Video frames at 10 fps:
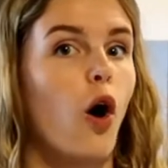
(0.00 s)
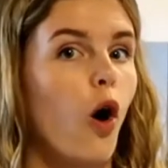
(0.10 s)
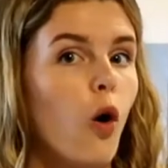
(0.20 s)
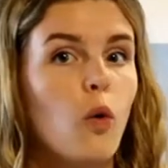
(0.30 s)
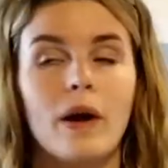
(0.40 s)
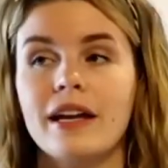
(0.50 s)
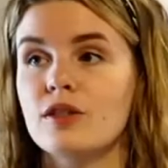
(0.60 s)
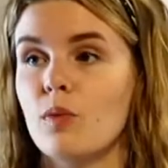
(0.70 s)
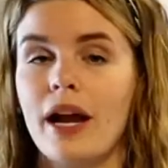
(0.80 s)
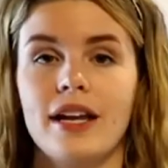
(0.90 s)
always
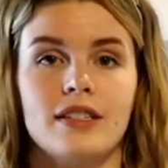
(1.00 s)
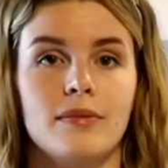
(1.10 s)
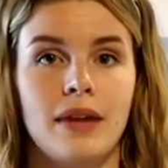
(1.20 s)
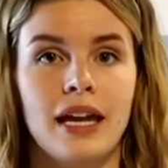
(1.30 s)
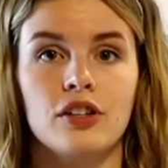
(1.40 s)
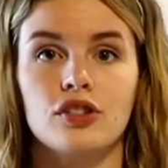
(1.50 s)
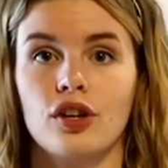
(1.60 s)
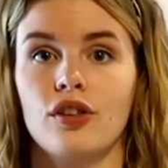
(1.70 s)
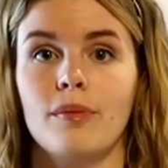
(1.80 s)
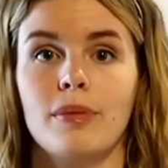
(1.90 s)
wait to make
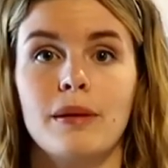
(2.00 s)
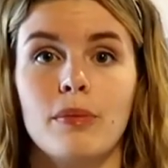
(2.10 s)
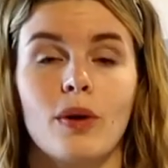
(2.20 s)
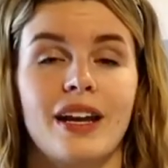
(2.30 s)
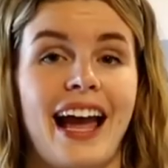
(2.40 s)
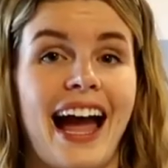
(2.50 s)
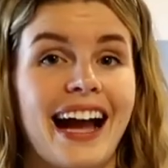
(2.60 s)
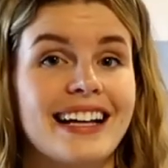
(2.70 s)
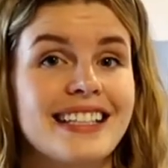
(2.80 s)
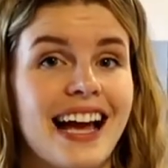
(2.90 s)
sure that people can
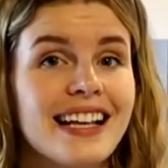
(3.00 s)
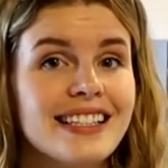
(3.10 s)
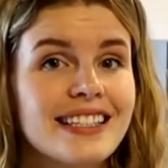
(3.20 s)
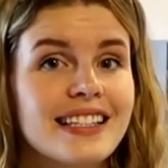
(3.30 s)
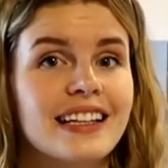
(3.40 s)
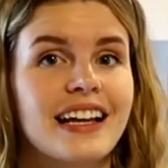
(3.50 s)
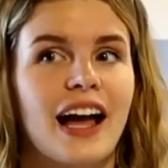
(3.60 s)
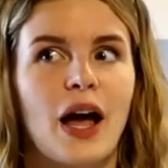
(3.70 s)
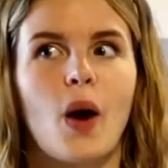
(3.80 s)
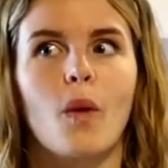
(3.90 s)
access
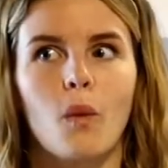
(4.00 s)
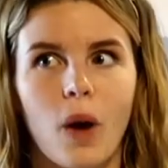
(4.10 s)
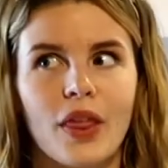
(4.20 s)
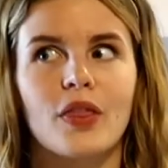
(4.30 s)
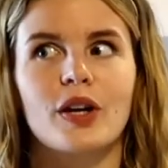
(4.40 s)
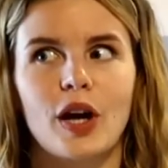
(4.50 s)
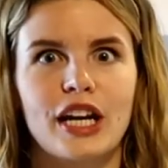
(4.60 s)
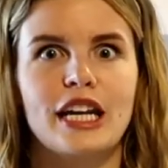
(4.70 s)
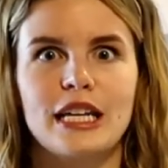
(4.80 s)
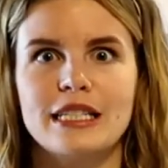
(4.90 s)
what they're going
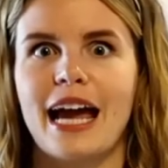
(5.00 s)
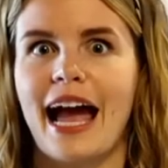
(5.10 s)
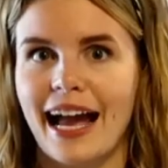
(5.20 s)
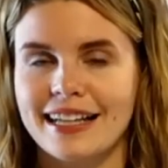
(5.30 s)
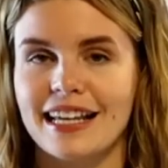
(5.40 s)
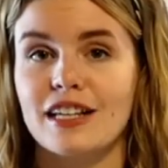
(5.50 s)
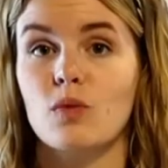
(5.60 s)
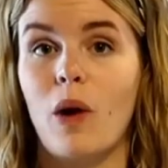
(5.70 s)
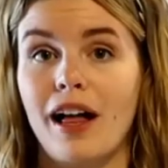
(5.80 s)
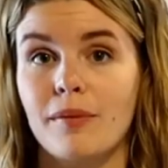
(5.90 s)
to need to access
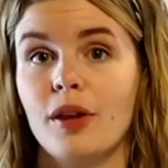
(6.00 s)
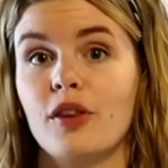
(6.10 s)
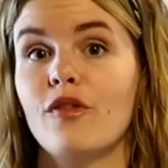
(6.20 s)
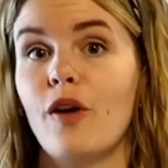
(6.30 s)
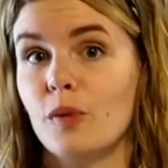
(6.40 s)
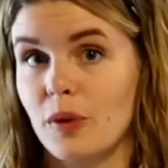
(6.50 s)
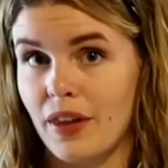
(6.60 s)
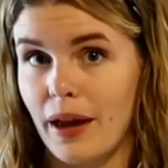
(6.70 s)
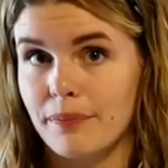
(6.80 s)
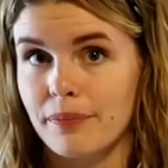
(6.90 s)
while I'm on the phone with
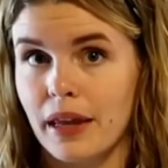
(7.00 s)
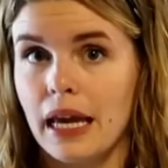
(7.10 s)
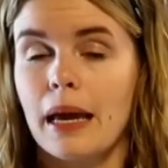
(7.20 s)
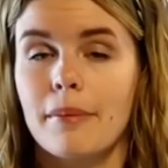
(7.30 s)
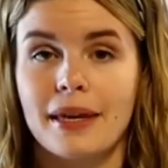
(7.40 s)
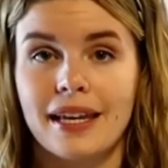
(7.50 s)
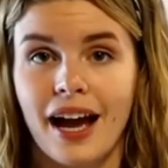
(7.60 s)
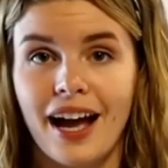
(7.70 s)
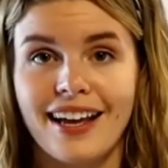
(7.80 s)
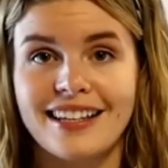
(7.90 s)
them.
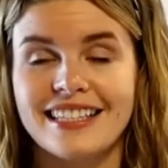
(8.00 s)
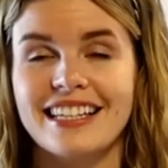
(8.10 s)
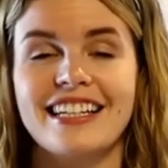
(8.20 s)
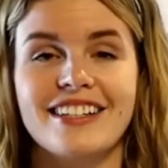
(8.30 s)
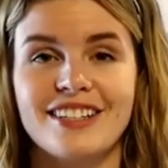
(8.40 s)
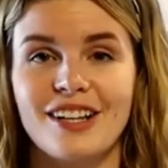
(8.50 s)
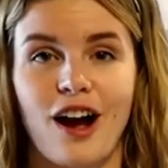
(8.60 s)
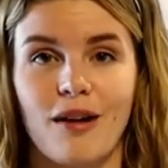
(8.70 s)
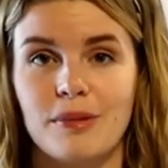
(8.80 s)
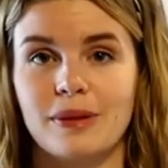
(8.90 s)
Because here's a
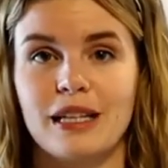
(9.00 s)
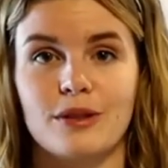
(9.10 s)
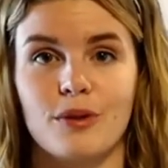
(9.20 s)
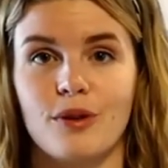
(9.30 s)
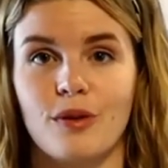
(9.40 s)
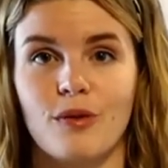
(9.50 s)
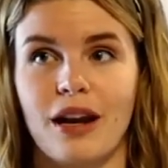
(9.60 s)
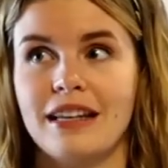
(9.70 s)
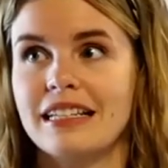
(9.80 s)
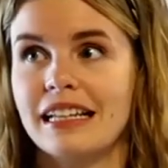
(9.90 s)
common place where you can run
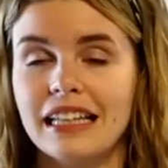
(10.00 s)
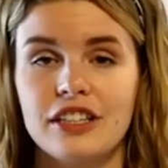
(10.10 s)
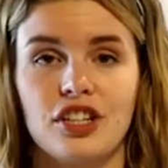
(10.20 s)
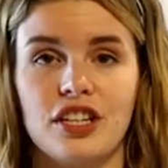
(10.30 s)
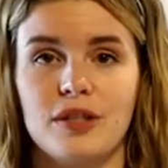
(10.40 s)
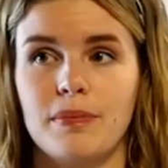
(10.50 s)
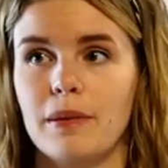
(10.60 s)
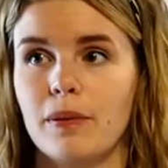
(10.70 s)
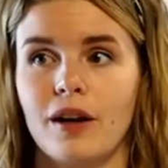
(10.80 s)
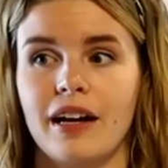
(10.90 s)
into glitches.
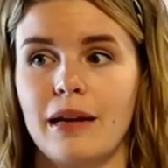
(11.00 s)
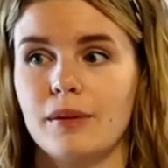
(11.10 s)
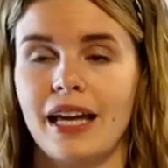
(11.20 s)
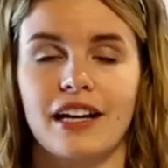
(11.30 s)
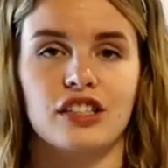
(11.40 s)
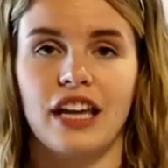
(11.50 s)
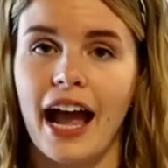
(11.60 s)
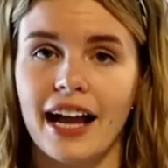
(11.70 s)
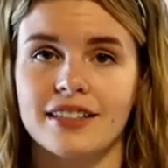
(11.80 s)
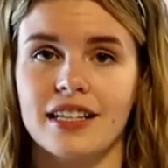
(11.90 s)
People aren't able to actually
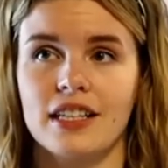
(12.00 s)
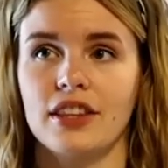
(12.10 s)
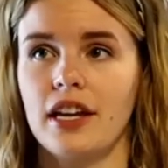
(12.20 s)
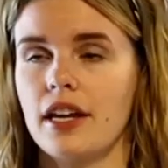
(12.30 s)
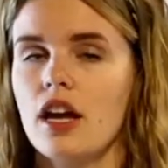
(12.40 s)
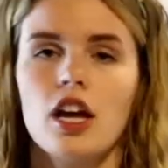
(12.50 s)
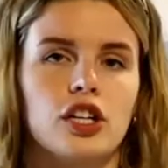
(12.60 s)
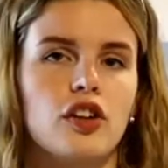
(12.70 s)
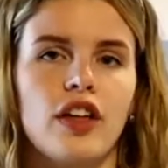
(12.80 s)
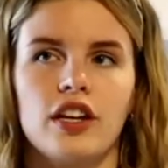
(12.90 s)
access a thing.
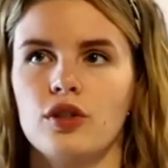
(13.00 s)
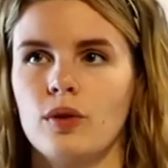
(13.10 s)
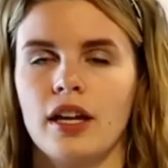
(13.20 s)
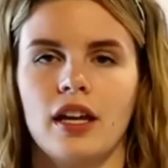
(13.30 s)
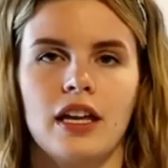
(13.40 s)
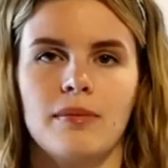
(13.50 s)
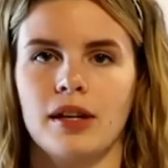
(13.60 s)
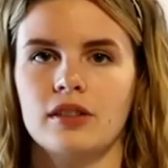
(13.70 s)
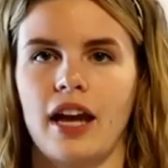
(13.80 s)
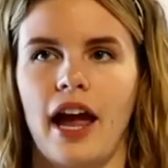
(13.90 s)
You're then doing
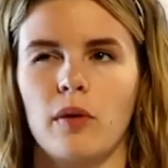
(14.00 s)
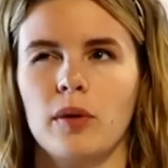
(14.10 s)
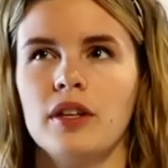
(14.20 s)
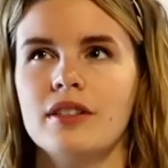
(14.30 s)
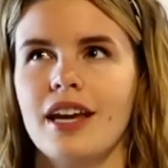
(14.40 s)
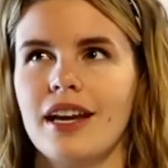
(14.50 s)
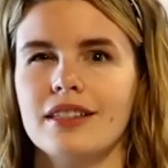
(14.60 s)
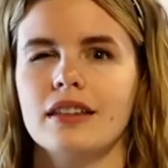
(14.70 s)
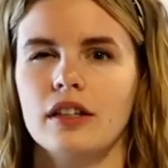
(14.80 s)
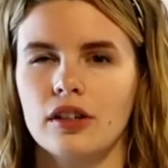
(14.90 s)
email tag when this takes
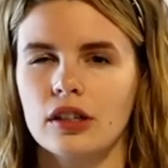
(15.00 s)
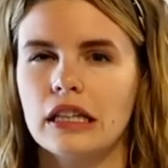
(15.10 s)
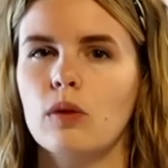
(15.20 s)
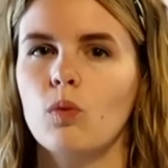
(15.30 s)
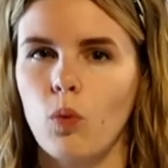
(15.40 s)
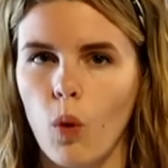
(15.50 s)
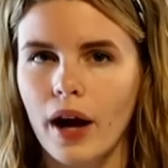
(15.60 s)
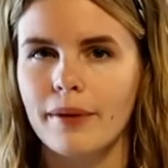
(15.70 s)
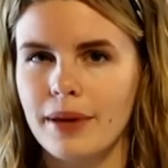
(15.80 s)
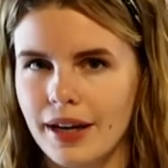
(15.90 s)
literally
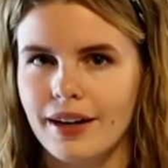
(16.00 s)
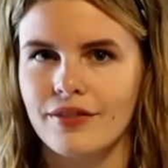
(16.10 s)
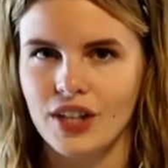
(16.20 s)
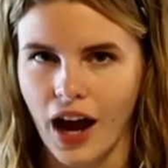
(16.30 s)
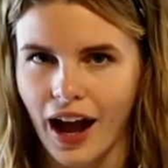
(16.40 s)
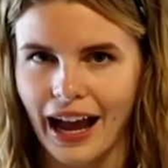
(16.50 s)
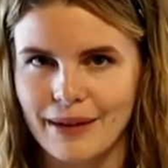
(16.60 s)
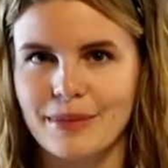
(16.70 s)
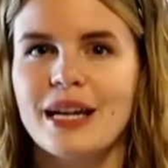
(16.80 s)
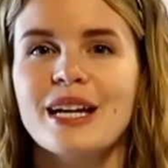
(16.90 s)
1 minute of
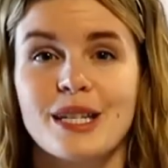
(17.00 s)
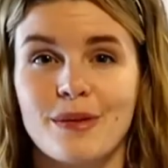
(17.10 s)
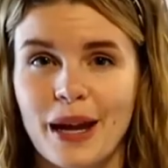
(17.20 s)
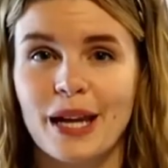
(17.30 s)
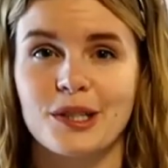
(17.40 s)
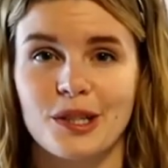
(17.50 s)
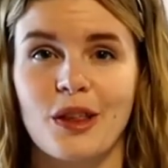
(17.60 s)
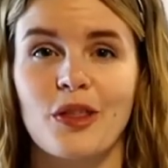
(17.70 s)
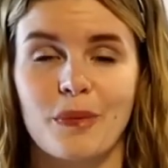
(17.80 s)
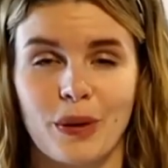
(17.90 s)
time to make sure
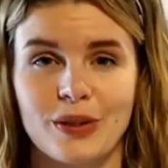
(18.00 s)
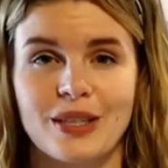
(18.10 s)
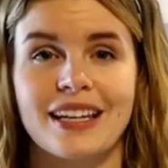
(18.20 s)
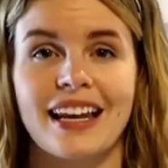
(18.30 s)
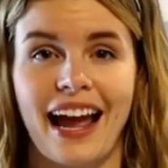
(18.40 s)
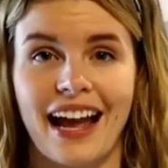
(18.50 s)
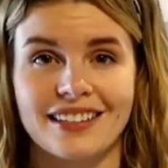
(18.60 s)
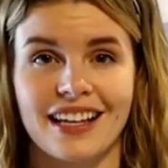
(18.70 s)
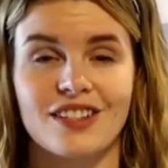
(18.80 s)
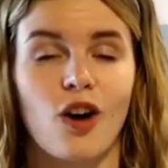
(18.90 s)
that the person can
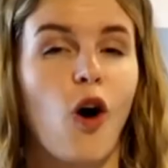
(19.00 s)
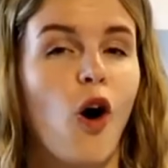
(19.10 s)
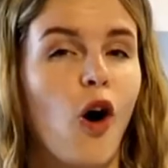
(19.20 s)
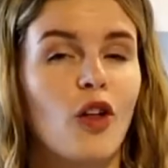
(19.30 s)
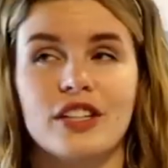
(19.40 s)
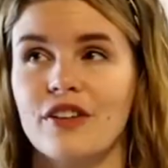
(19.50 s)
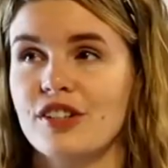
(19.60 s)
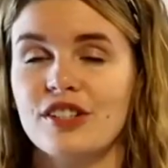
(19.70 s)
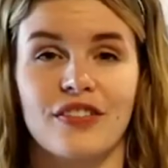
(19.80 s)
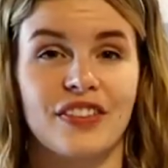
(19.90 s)
access all the
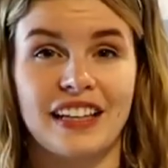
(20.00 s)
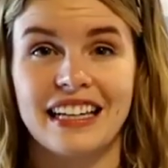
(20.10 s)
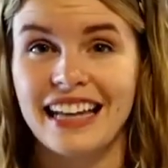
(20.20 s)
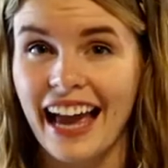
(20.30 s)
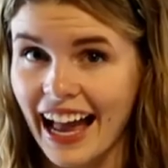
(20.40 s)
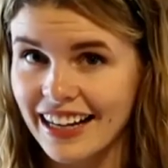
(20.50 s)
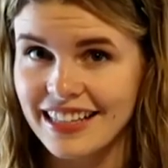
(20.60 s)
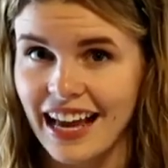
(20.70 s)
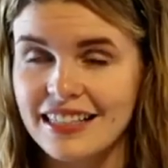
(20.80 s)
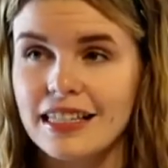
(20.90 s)
different stuff that they need to
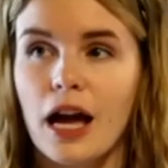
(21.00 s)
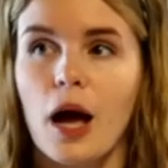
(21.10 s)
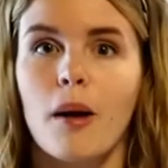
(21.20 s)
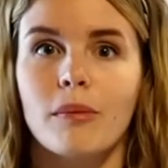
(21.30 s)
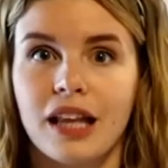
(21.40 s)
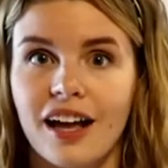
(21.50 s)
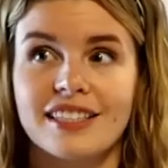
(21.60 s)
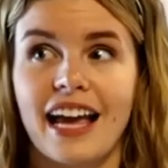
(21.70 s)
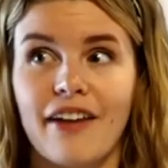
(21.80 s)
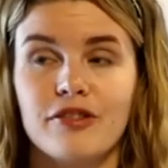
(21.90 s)
access. Plus,
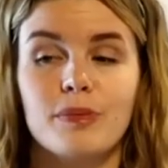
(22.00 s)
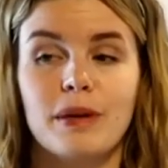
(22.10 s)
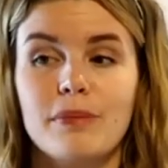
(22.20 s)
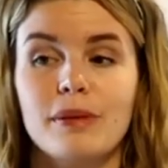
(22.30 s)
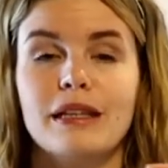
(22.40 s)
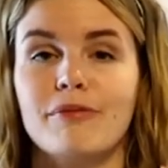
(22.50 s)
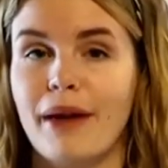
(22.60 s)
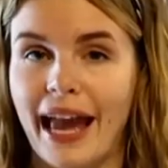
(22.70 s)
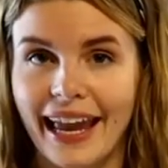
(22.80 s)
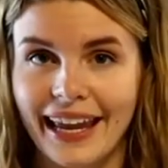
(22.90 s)
after people have
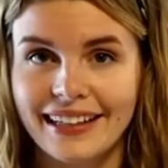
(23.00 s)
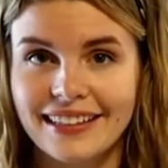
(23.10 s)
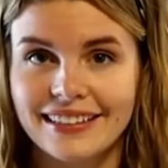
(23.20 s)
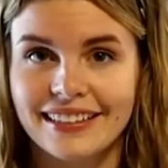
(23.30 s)
paid,